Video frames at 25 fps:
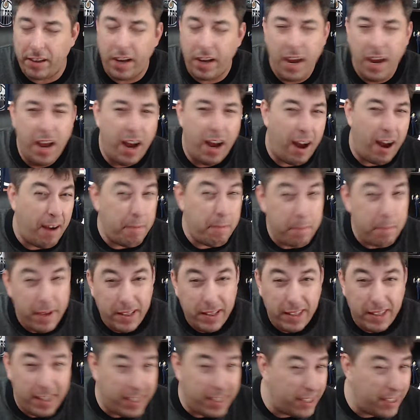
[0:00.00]
I've been
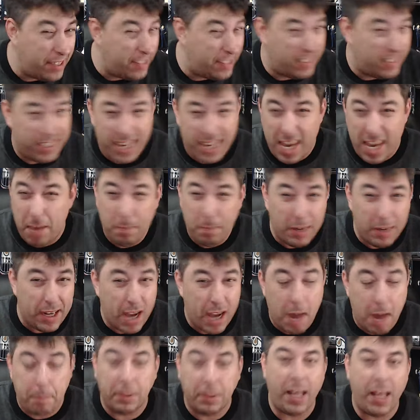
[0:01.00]
keeping a
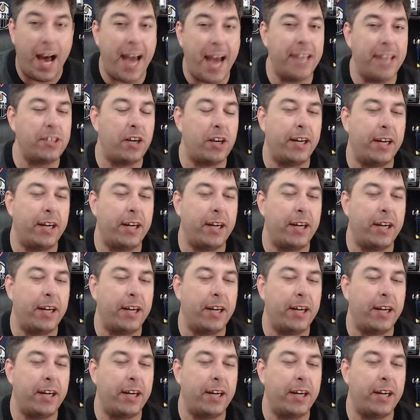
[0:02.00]
couple eyes on it,